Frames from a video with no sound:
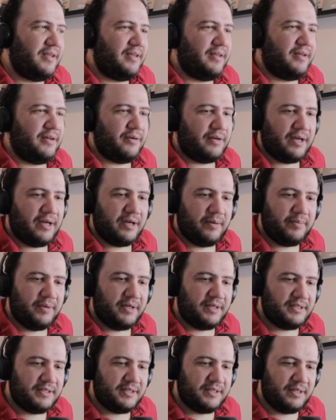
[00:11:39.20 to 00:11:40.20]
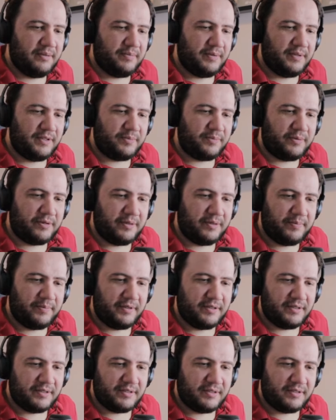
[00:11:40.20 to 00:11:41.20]
Okay, I'm going to skip this part
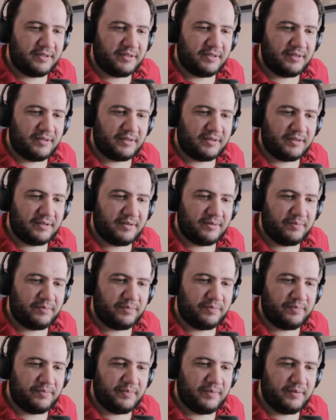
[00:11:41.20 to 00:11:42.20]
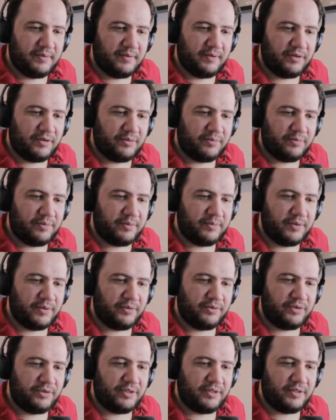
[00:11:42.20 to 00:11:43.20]
because it's it's you know,
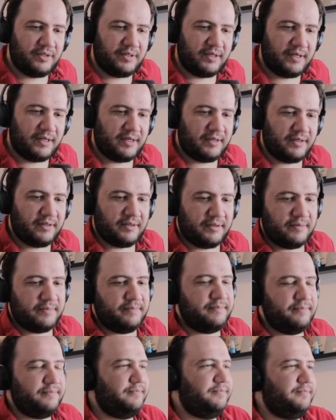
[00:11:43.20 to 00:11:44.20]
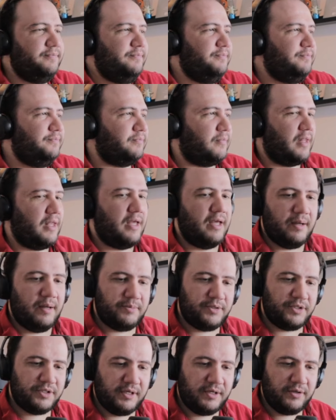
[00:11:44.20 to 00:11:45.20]
promotion and I'm
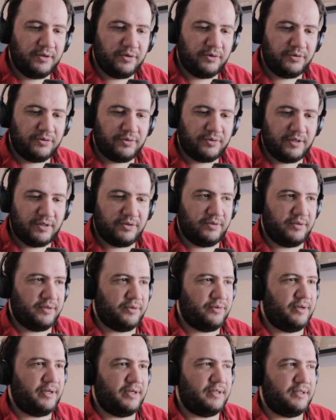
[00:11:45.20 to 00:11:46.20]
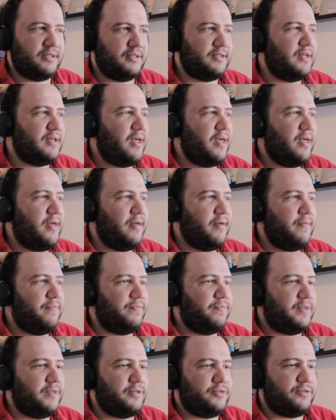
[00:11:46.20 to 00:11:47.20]
just going to go straight to the credits.
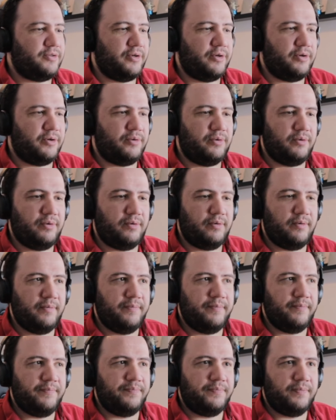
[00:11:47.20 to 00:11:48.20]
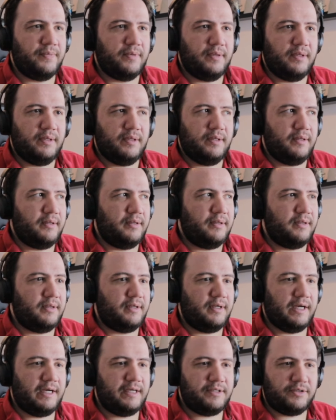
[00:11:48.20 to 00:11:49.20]
So
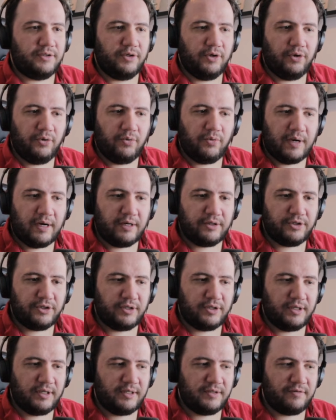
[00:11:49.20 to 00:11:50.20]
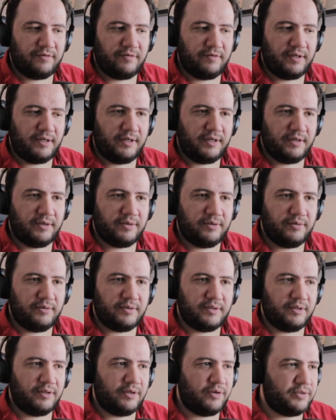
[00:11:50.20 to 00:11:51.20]
guys, go watch his
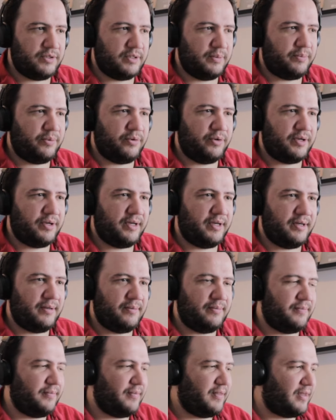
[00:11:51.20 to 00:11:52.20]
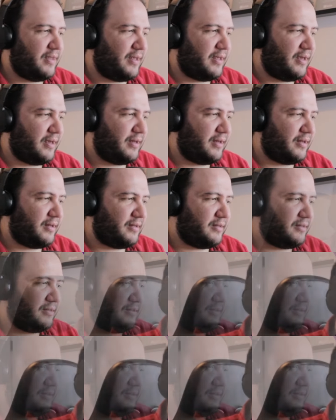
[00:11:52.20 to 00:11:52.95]
videos, go support him and